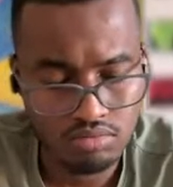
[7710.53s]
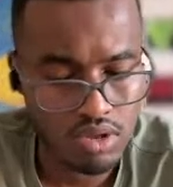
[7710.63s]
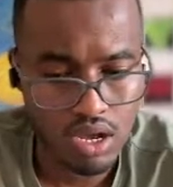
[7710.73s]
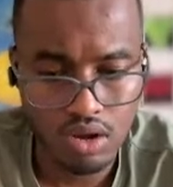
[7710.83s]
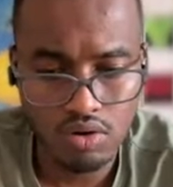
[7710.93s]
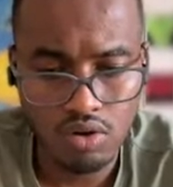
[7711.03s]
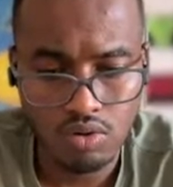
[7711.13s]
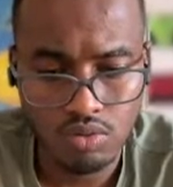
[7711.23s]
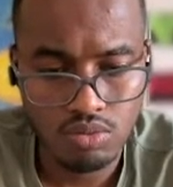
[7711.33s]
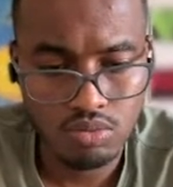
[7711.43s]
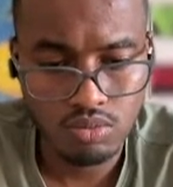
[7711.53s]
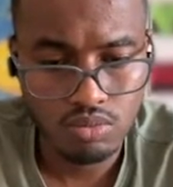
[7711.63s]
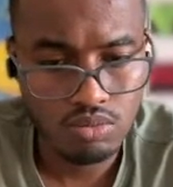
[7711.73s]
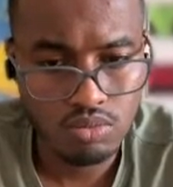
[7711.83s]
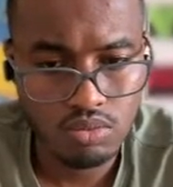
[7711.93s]
I don't know
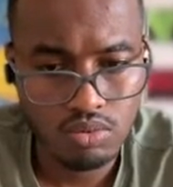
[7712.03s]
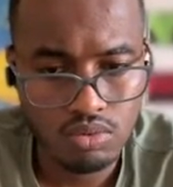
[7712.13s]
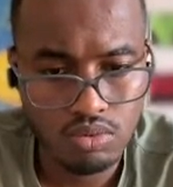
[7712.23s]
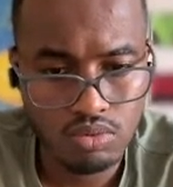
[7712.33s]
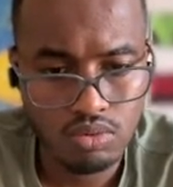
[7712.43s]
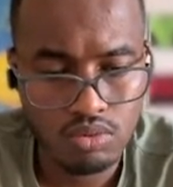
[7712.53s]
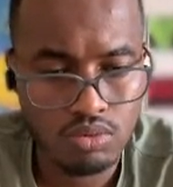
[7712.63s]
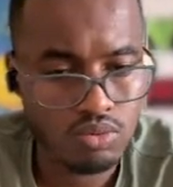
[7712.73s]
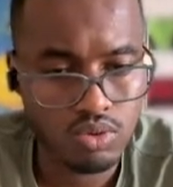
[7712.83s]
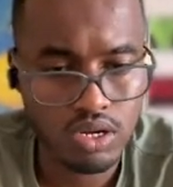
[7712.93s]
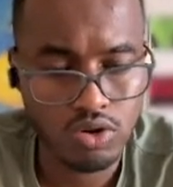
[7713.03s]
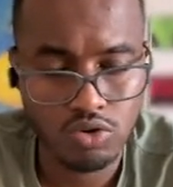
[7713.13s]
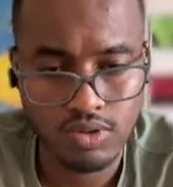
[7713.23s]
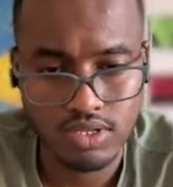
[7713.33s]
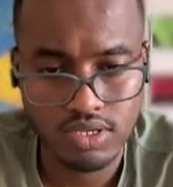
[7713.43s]
what he
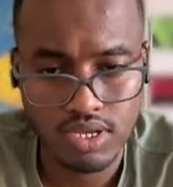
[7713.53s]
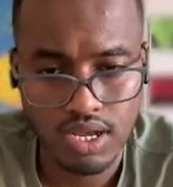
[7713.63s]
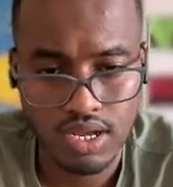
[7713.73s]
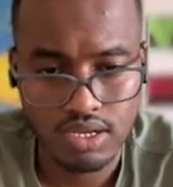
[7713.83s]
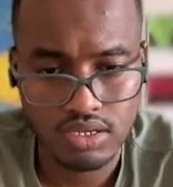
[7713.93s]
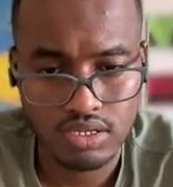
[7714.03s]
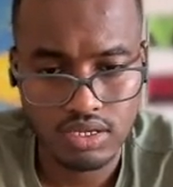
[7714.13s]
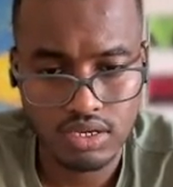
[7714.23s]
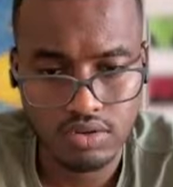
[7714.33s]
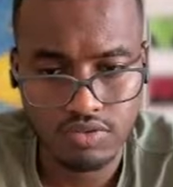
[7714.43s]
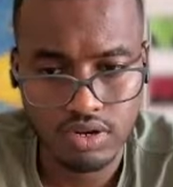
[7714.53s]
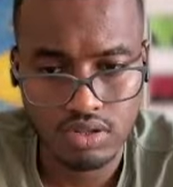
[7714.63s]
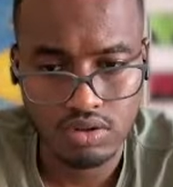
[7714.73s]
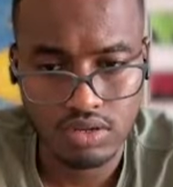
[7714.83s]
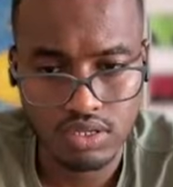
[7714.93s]
doing, this guy, like he take it very
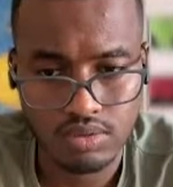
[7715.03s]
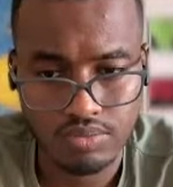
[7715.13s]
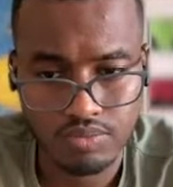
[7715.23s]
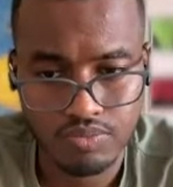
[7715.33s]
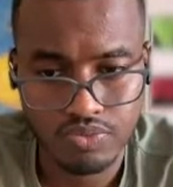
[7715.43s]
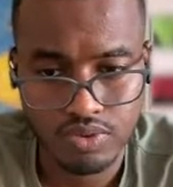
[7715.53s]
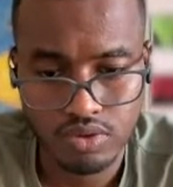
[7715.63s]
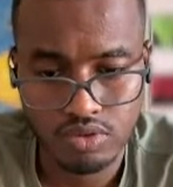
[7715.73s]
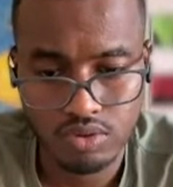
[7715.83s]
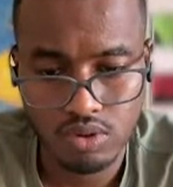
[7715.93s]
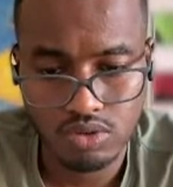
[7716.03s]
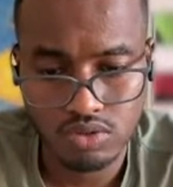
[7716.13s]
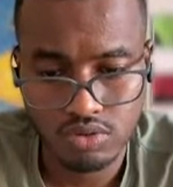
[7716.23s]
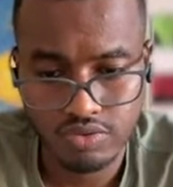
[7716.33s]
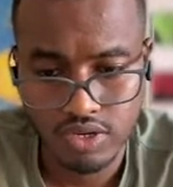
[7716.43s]
long time. So also
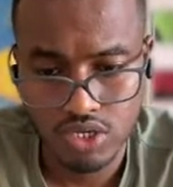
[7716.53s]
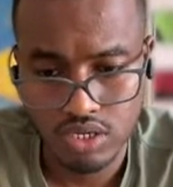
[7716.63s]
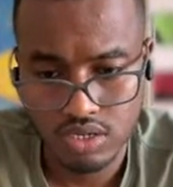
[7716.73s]
you finish it.